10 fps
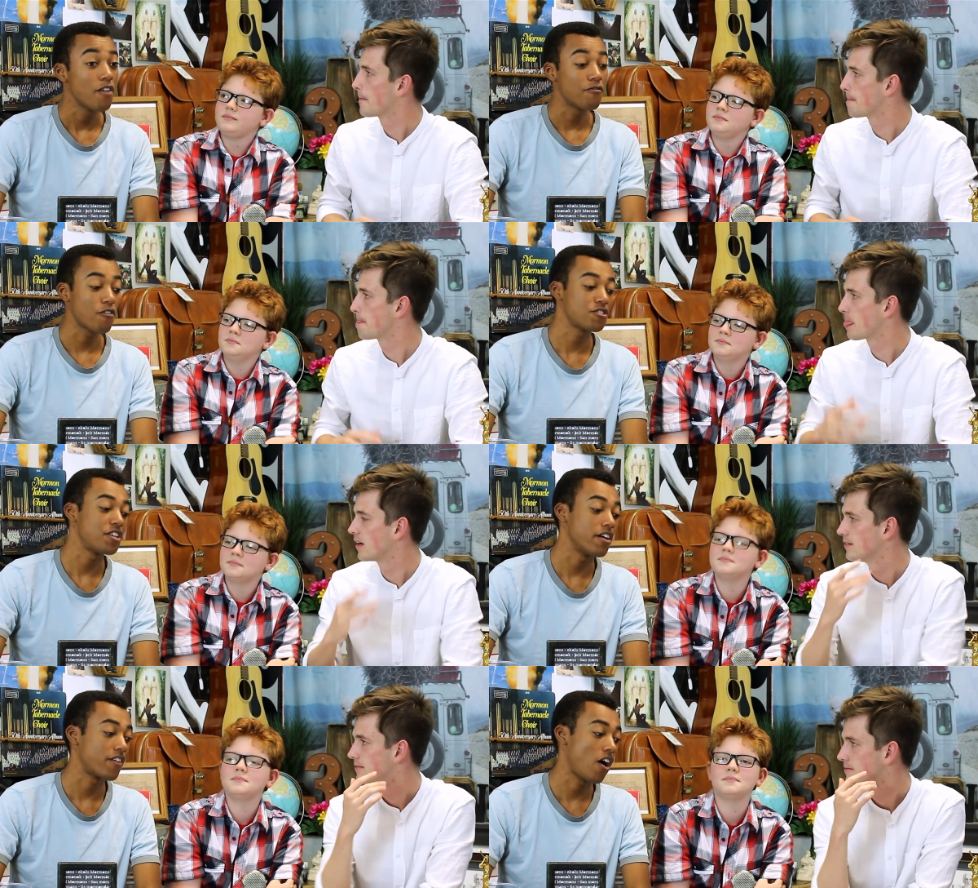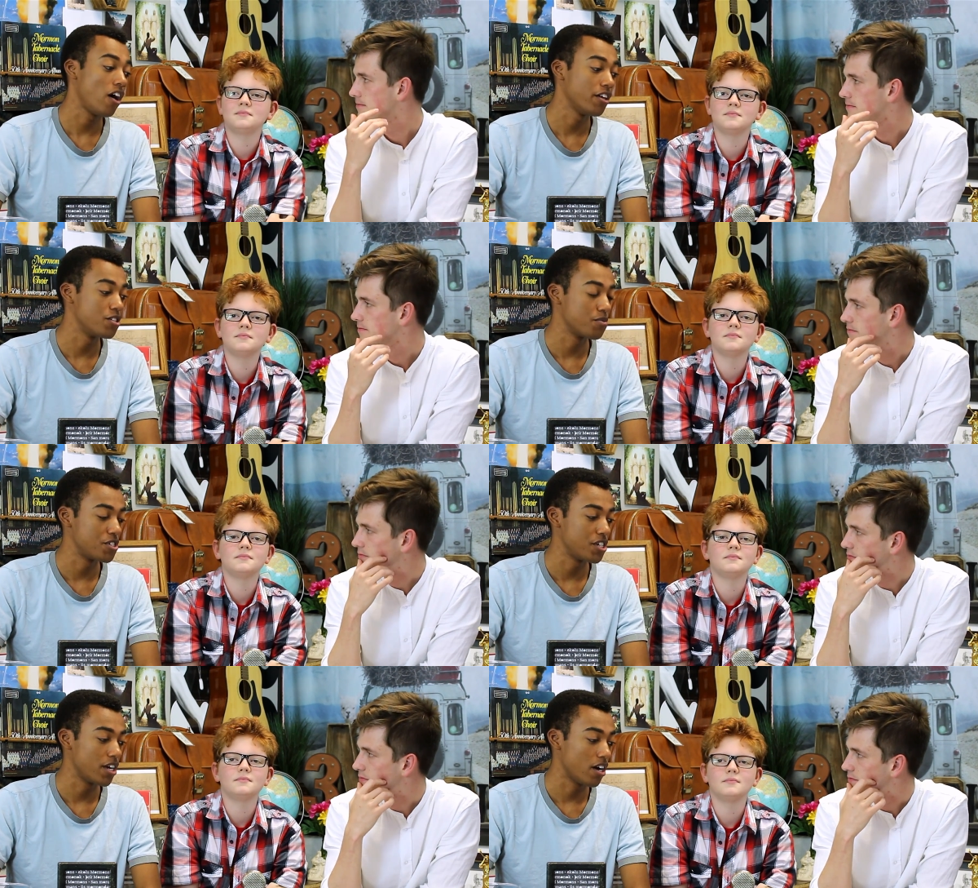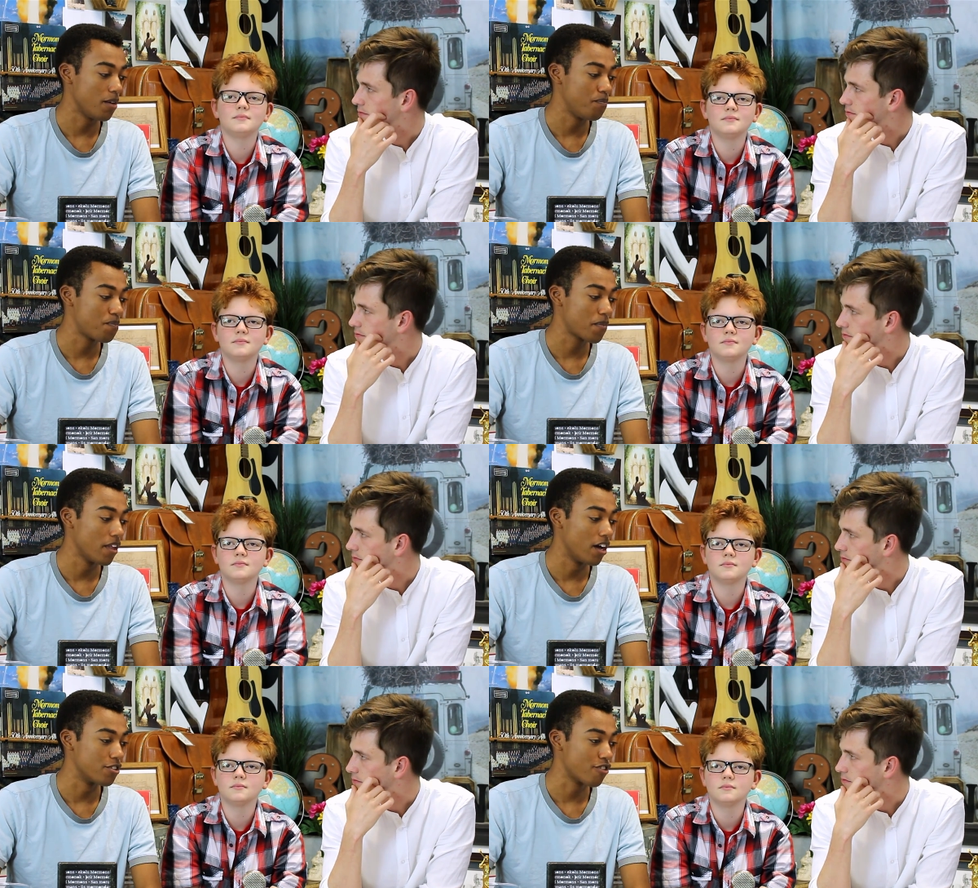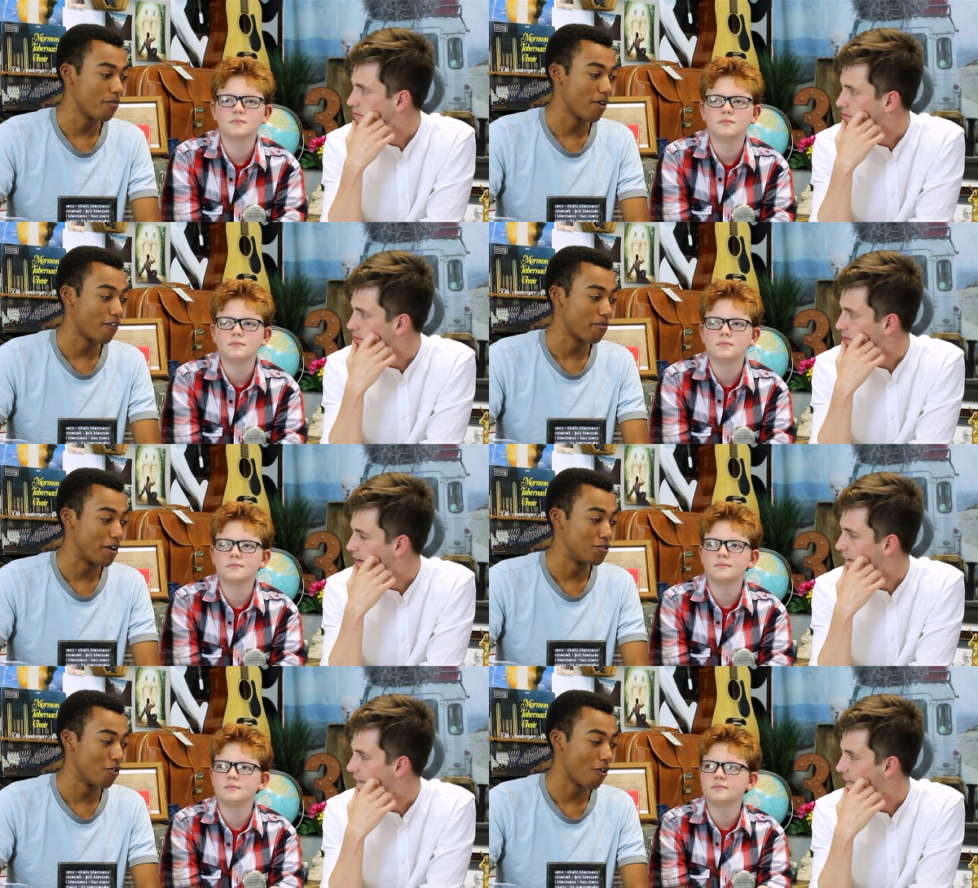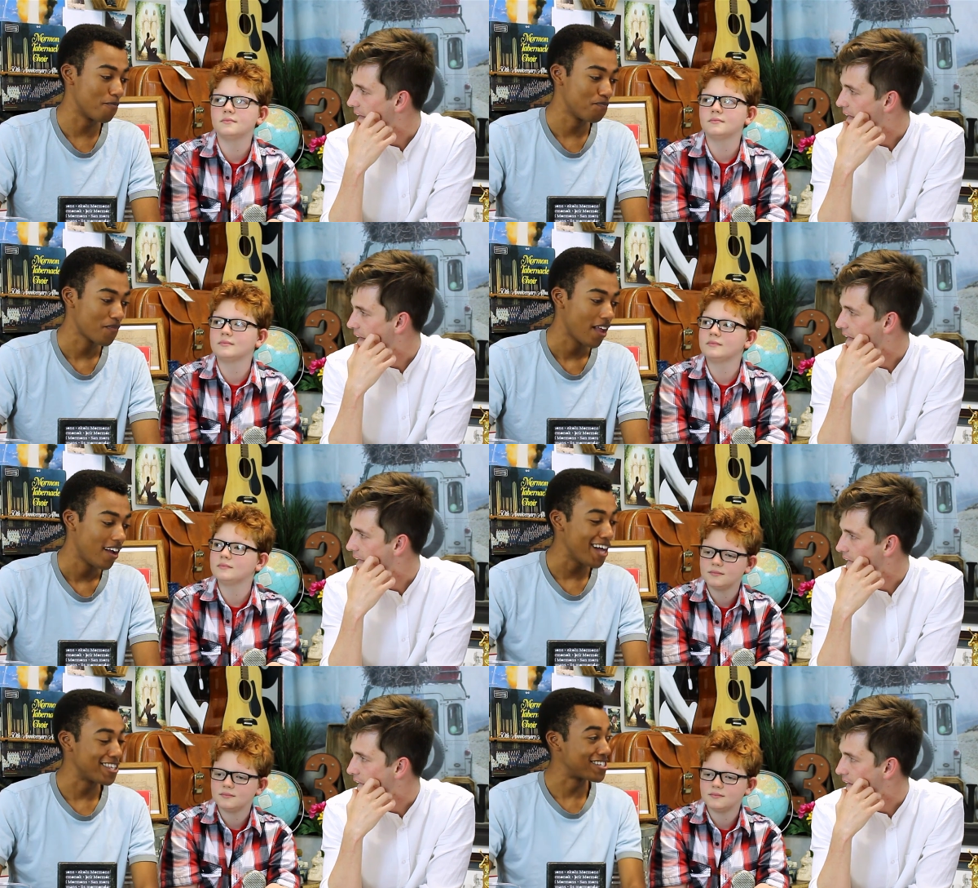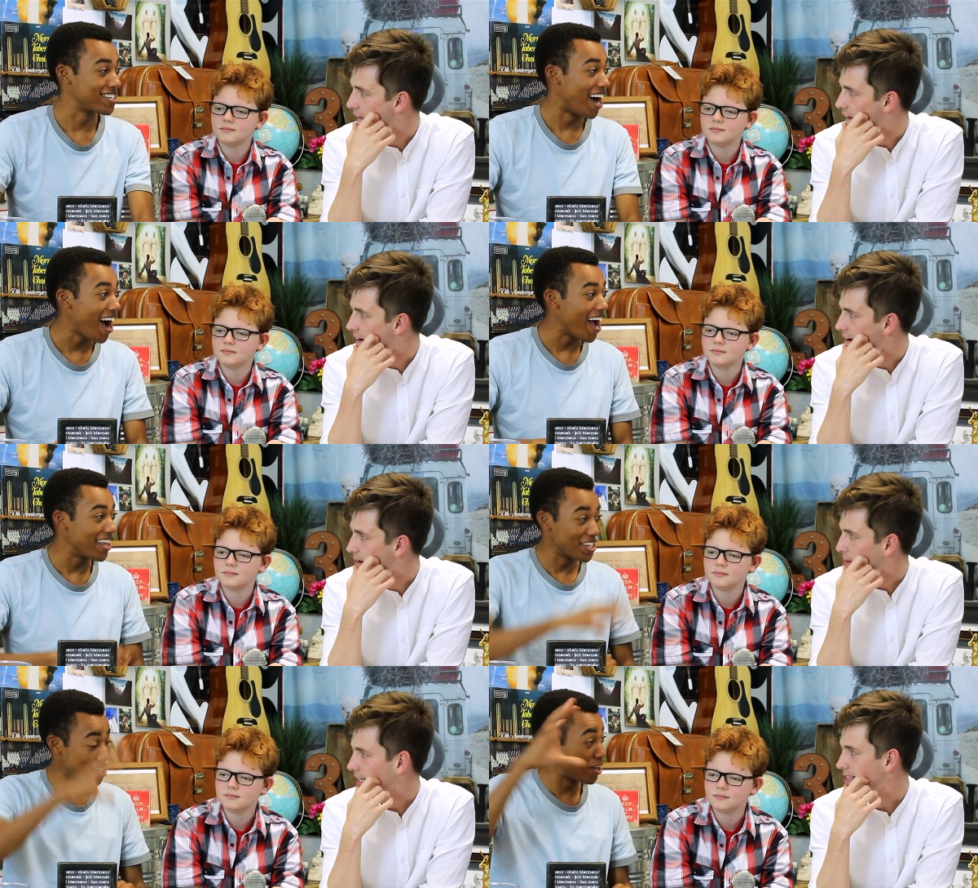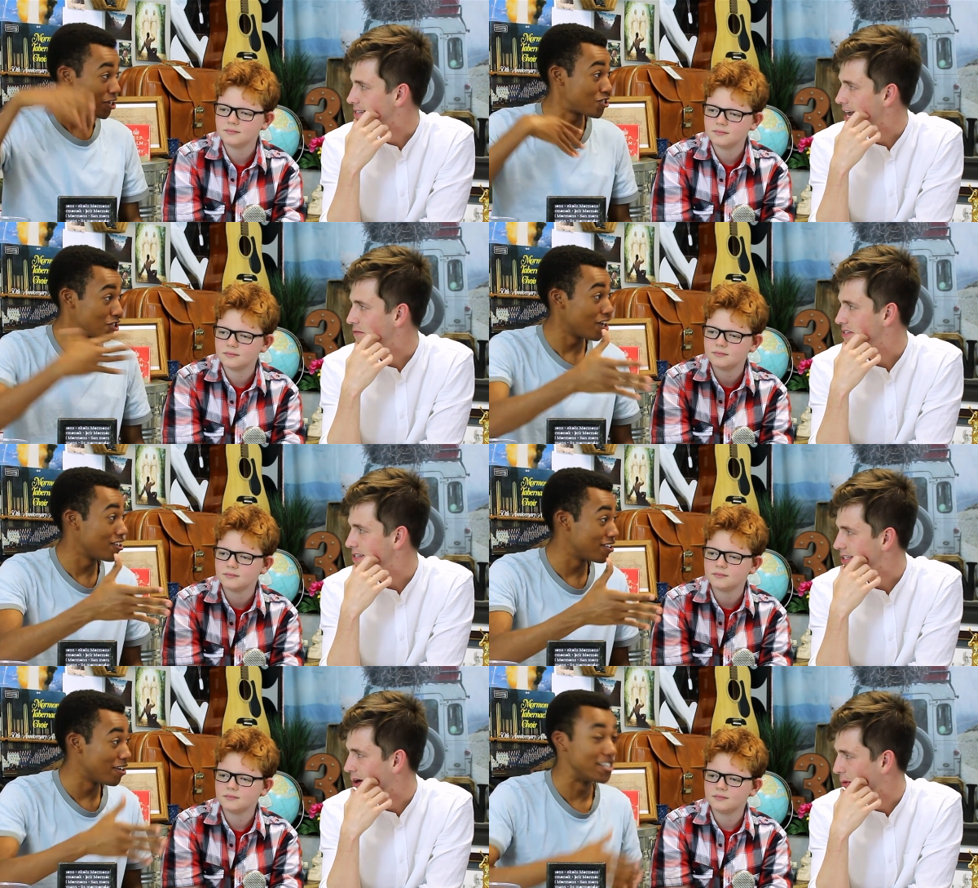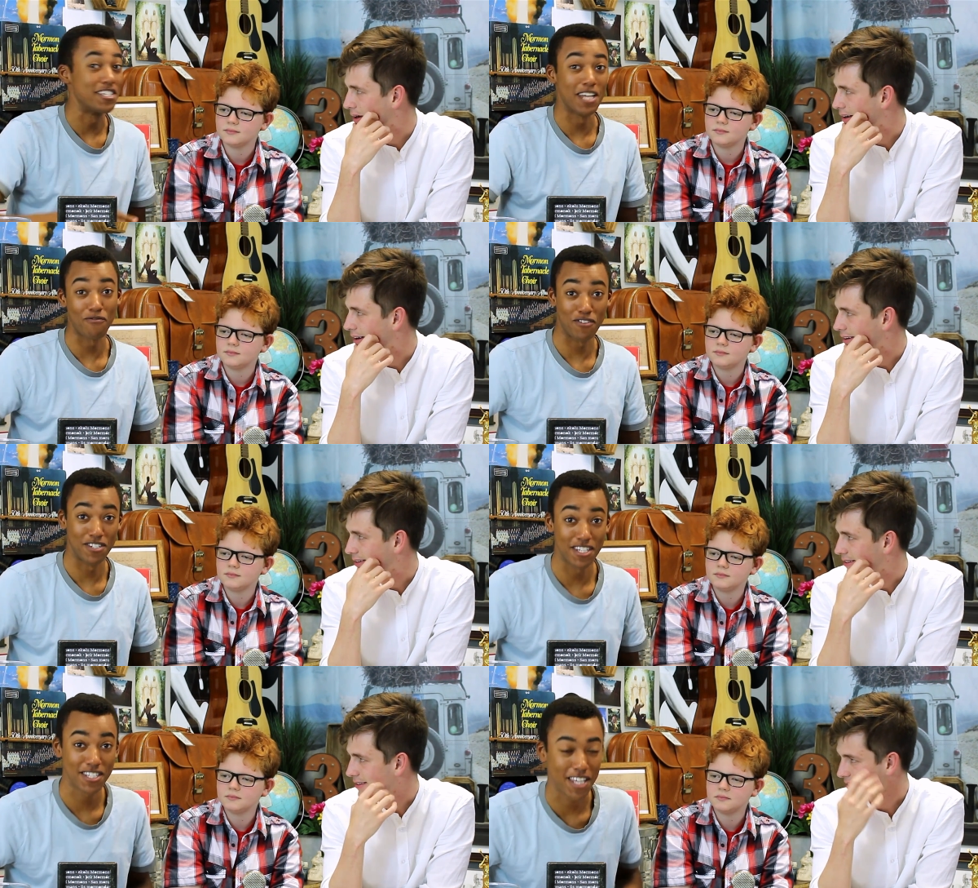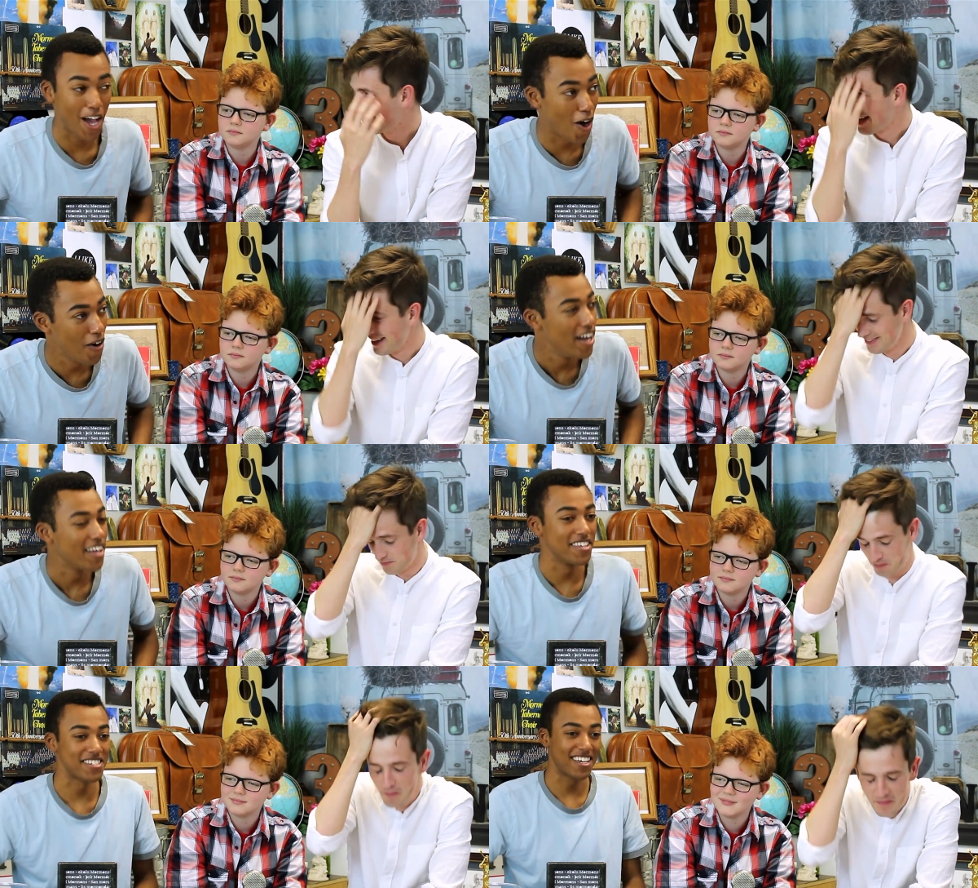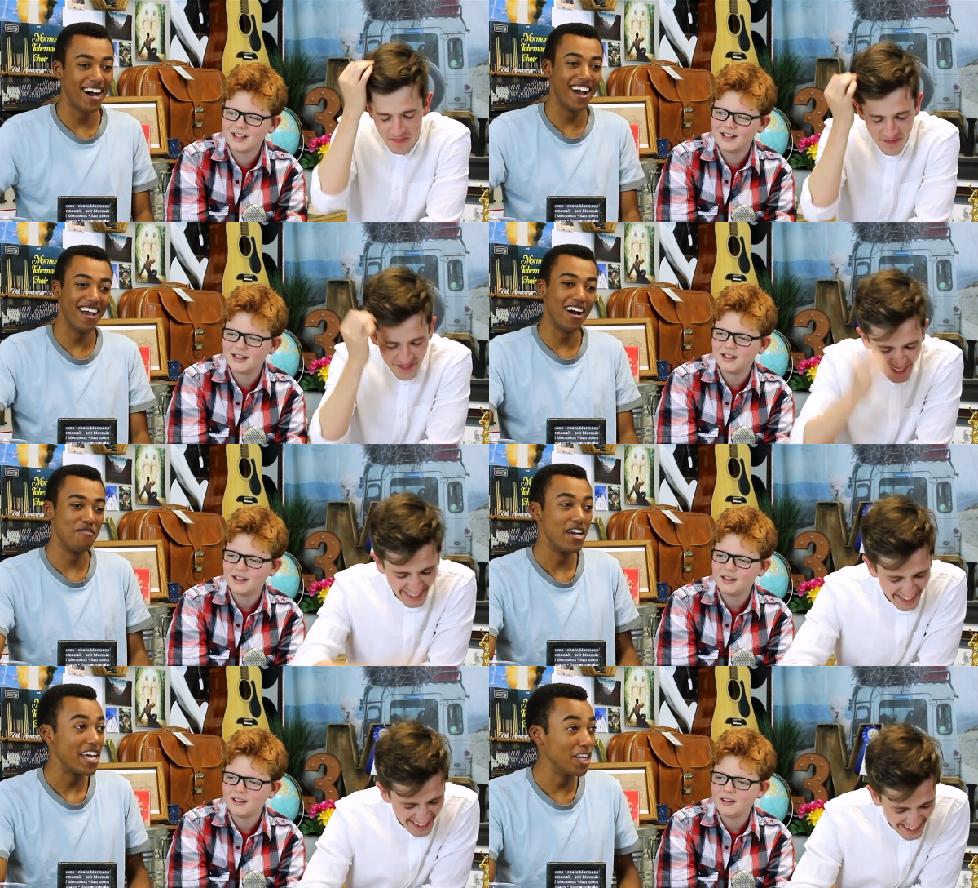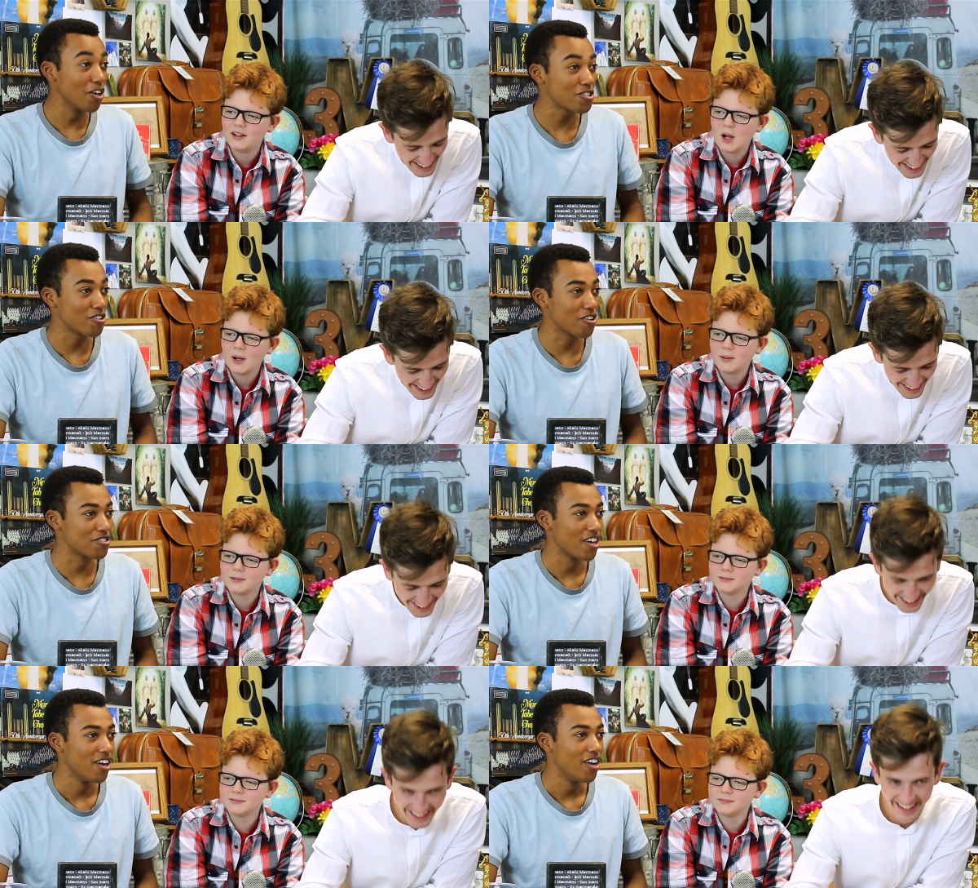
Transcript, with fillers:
Speaker 1: First day of college when she uh, uh, dropped me off at my dorm this guy this, back in San Francisco. In San Francisco, this guy um, he looks at her and goes,